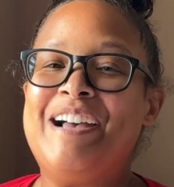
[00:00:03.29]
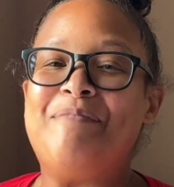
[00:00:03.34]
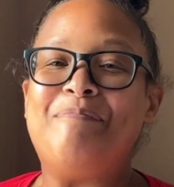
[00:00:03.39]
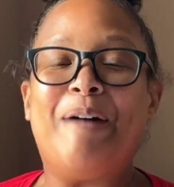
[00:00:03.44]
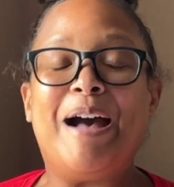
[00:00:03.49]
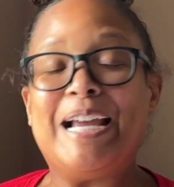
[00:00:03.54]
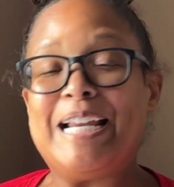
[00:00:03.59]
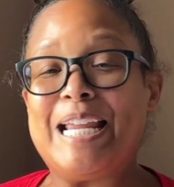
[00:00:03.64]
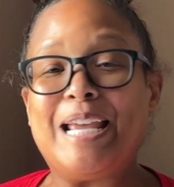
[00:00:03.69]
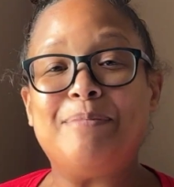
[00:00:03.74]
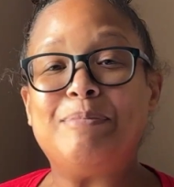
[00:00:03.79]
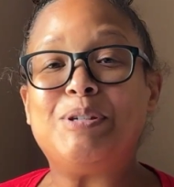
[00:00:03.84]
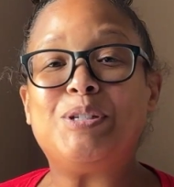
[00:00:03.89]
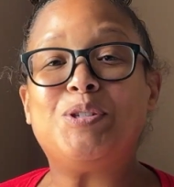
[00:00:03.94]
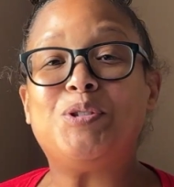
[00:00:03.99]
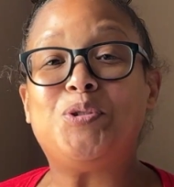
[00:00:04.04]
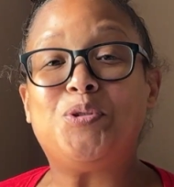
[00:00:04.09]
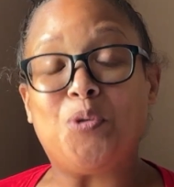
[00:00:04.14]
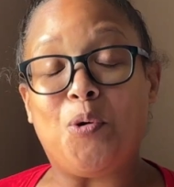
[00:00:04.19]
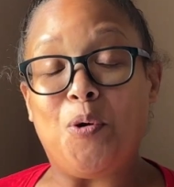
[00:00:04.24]
My name
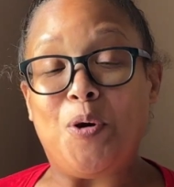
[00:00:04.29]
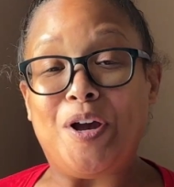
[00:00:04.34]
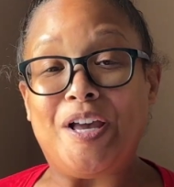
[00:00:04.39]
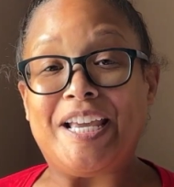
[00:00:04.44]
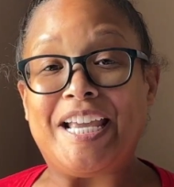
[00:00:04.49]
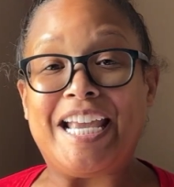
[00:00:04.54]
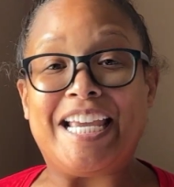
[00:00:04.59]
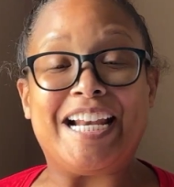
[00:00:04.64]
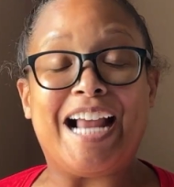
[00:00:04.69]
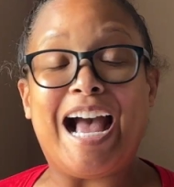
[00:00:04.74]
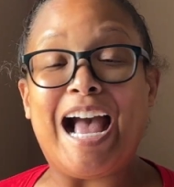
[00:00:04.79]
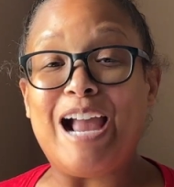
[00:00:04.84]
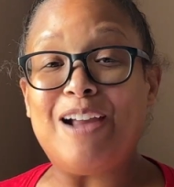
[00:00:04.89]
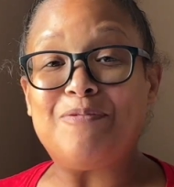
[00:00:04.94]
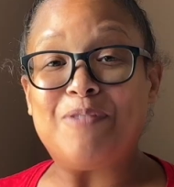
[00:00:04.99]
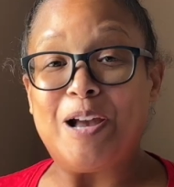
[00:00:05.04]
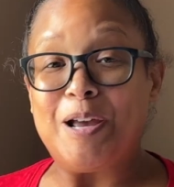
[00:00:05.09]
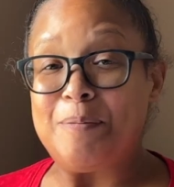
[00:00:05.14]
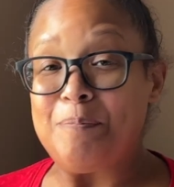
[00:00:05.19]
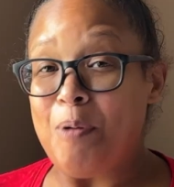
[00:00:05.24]
is Joy, and I
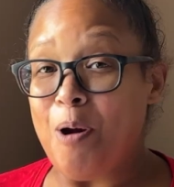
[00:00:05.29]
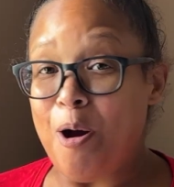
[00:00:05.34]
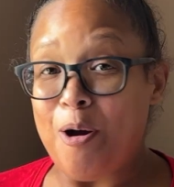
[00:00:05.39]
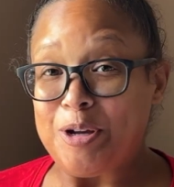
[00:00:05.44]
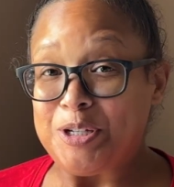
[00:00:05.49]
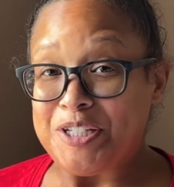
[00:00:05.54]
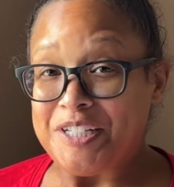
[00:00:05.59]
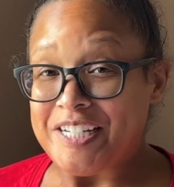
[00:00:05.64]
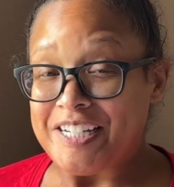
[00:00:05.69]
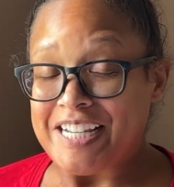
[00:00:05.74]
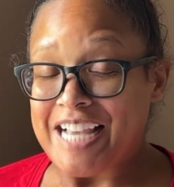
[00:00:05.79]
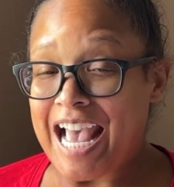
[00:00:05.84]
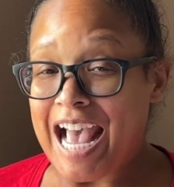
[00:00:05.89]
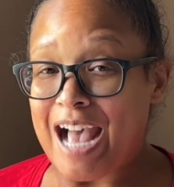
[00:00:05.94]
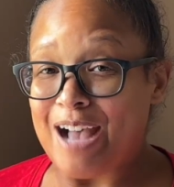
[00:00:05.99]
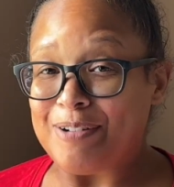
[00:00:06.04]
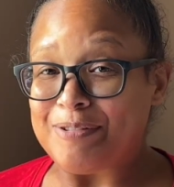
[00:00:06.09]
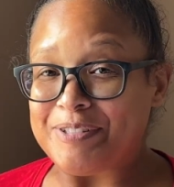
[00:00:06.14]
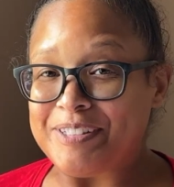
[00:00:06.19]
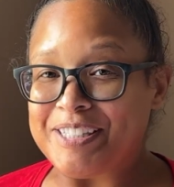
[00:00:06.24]
run poetry
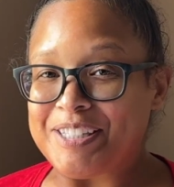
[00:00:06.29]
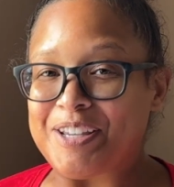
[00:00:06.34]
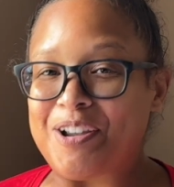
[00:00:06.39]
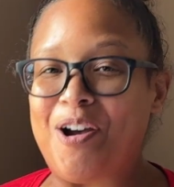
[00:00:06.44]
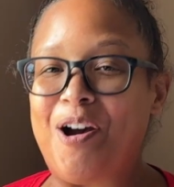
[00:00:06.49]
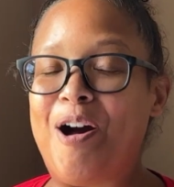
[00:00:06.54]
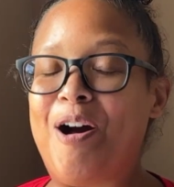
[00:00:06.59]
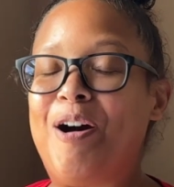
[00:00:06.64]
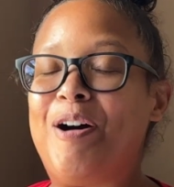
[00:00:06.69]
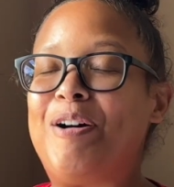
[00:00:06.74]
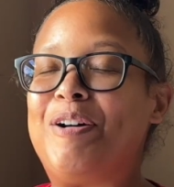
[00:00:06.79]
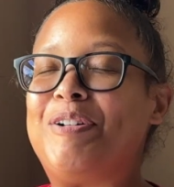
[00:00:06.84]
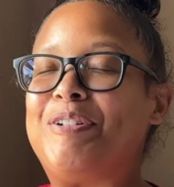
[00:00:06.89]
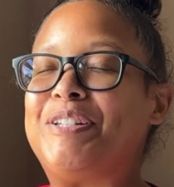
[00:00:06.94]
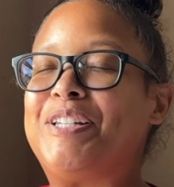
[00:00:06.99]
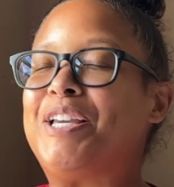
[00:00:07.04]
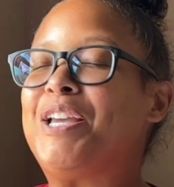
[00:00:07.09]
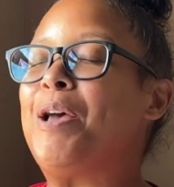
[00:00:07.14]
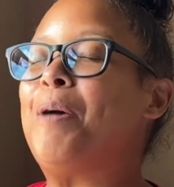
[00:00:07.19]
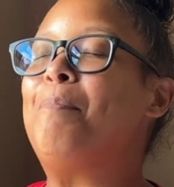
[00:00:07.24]
accounts
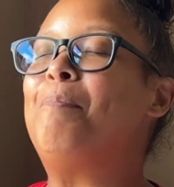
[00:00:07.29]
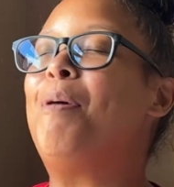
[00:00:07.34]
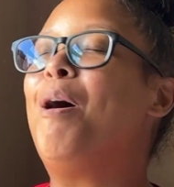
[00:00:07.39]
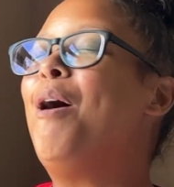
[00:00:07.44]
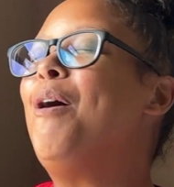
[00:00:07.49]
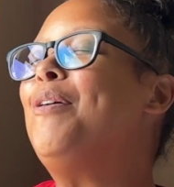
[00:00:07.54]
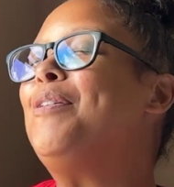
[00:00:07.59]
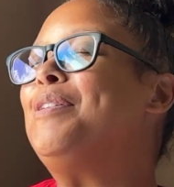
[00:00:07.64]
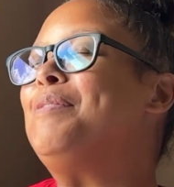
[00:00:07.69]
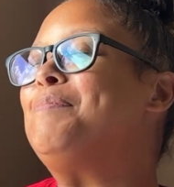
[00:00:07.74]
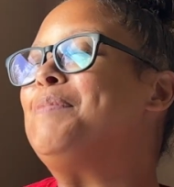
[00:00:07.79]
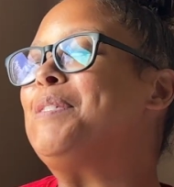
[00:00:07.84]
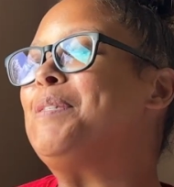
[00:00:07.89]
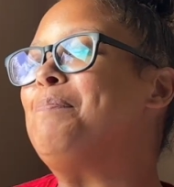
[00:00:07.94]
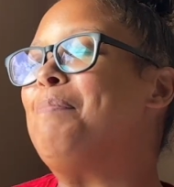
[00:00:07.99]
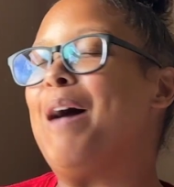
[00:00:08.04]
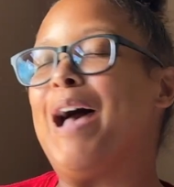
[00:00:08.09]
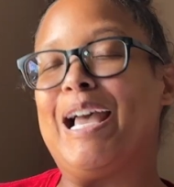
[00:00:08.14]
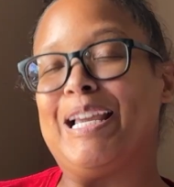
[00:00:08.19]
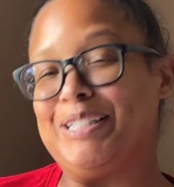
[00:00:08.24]
called Poems
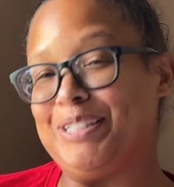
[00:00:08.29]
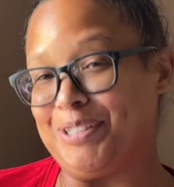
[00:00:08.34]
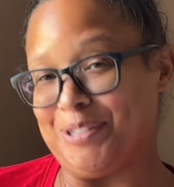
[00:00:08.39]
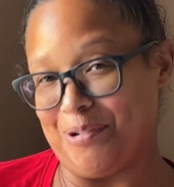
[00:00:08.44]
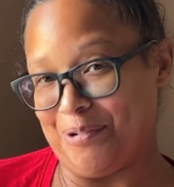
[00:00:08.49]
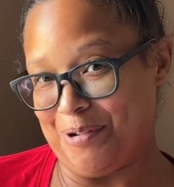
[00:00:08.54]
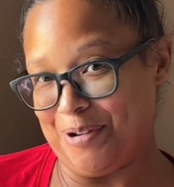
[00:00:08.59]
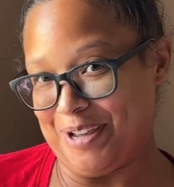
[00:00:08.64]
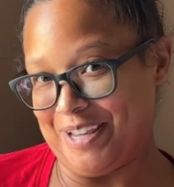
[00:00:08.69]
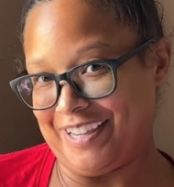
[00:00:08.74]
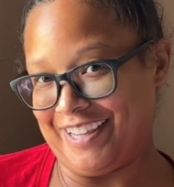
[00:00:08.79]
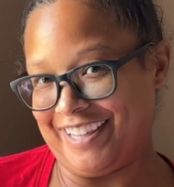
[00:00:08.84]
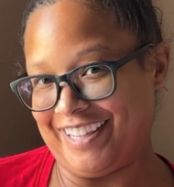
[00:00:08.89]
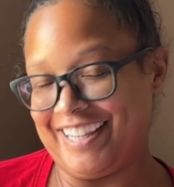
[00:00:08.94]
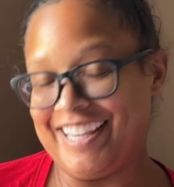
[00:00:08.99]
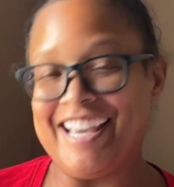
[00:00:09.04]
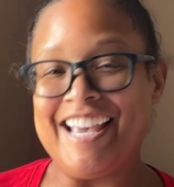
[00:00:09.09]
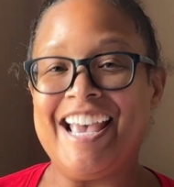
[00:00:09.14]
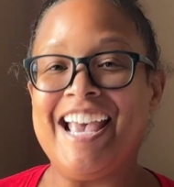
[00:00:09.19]
by Joy,